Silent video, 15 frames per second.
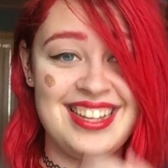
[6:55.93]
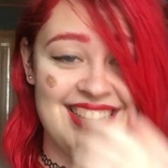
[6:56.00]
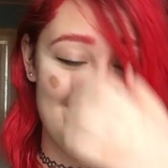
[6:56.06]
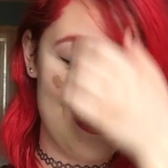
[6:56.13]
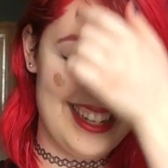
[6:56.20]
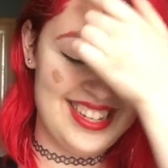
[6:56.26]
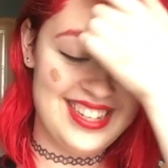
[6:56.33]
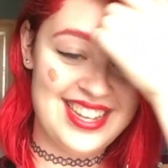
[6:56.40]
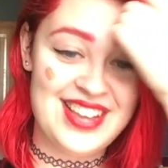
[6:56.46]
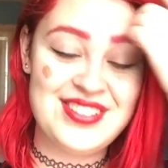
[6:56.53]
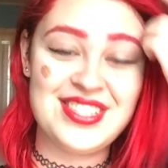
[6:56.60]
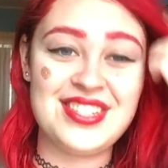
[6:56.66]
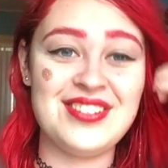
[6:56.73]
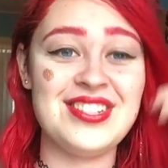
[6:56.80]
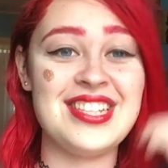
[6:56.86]
I
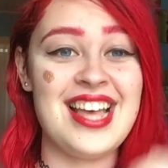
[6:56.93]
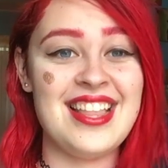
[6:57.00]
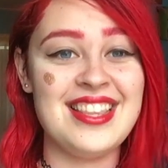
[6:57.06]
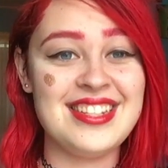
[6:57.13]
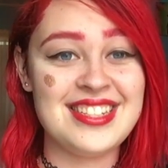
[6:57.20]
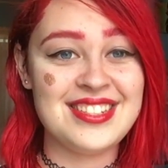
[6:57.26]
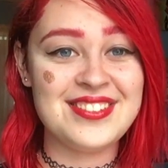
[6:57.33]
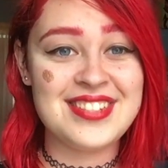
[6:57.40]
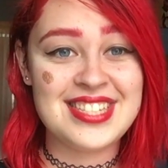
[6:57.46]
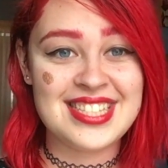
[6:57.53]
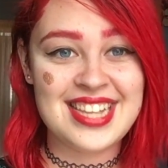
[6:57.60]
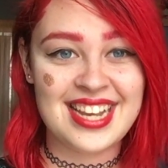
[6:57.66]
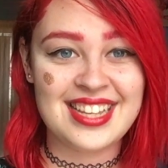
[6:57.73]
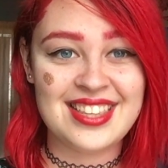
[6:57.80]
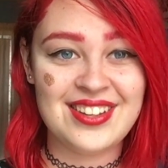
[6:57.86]
was so sad that she was
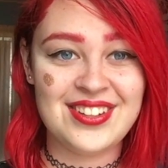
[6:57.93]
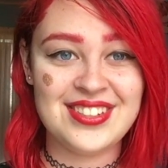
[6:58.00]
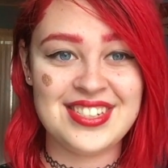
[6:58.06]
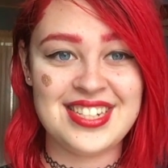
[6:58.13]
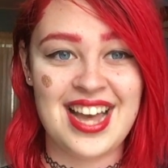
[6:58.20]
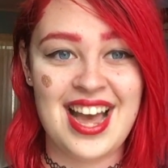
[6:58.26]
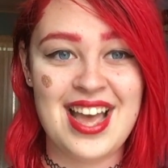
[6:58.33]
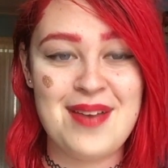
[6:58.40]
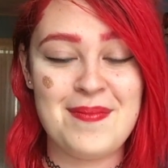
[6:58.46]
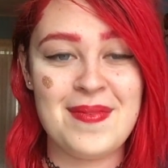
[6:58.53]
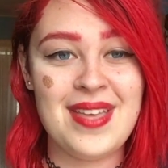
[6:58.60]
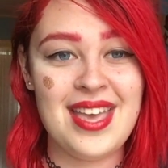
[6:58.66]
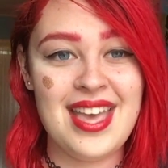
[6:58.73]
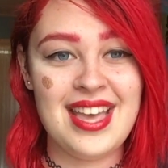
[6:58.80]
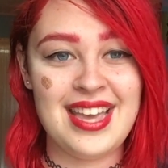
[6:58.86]
sick the whole
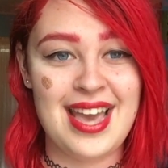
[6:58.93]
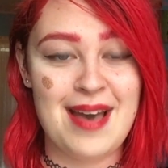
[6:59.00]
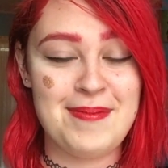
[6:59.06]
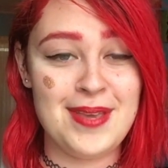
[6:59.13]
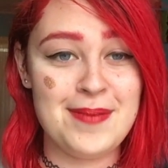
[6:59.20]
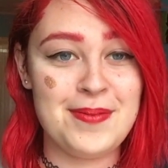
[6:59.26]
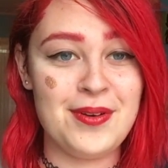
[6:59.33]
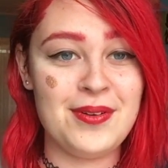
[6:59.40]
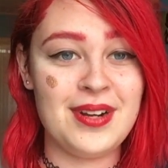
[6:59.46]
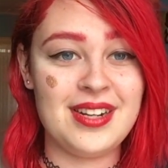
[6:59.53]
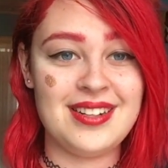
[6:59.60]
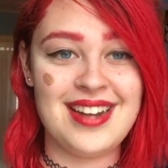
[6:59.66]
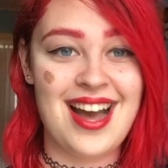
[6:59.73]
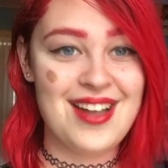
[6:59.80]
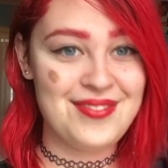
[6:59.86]
time. Yeah, people
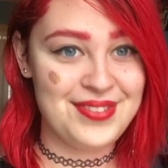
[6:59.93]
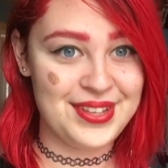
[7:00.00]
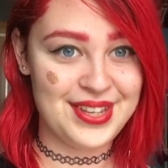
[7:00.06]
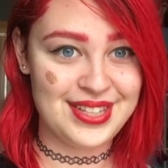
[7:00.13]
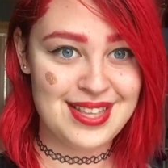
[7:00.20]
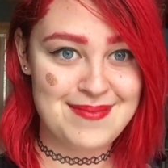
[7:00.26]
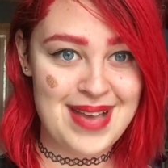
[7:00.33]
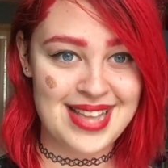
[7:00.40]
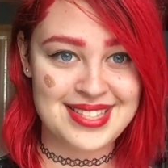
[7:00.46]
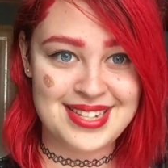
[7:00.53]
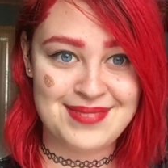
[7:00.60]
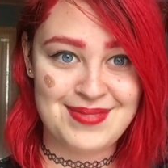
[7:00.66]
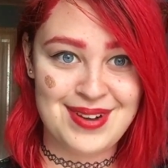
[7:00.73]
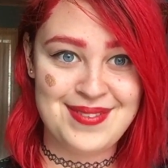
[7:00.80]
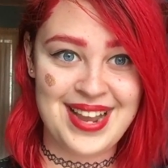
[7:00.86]
were not feeling the
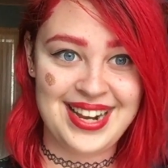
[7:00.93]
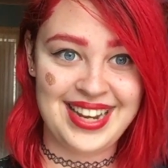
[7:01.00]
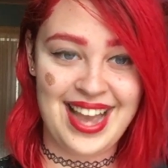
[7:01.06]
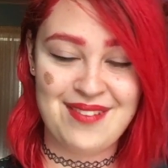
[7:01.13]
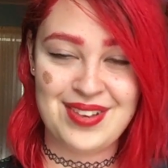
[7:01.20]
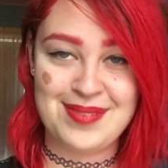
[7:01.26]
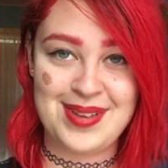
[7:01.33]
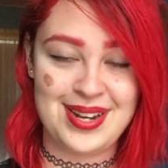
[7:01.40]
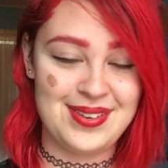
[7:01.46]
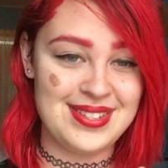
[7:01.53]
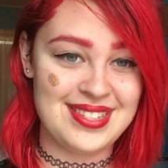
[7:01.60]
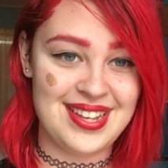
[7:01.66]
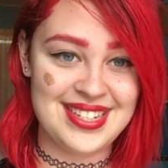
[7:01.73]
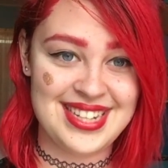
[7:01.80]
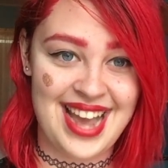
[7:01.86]
best in Mermania. Everybody
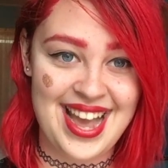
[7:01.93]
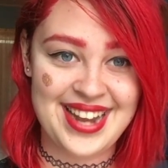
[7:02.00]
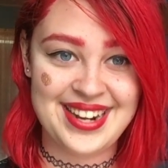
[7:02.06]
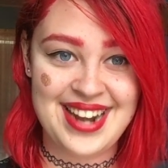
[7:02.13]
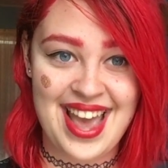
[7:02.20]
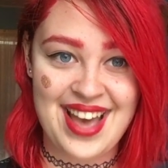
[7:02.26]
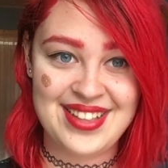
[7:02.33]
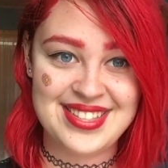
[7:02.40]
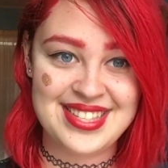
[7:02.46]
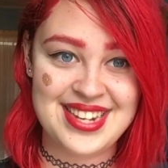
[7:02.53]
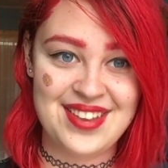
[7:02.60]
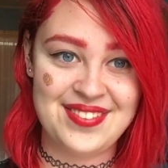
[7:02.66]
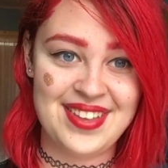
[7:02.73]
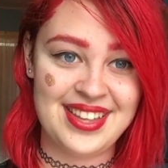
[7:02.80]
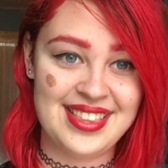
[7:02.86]
was all tired out and
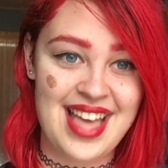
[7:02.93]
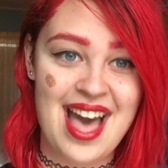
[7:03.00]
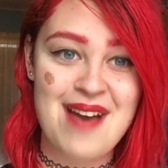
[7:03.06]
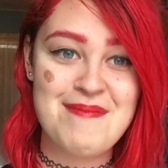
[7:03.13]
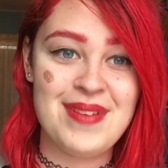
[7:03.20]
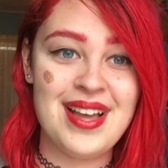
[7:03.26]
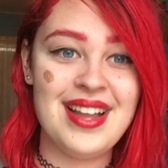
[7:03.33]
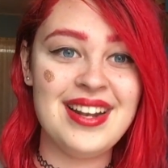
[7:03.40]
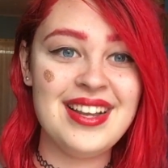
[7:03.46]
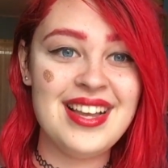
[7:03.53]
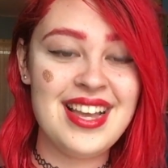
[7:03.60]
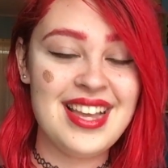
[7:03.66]
stuff like that, but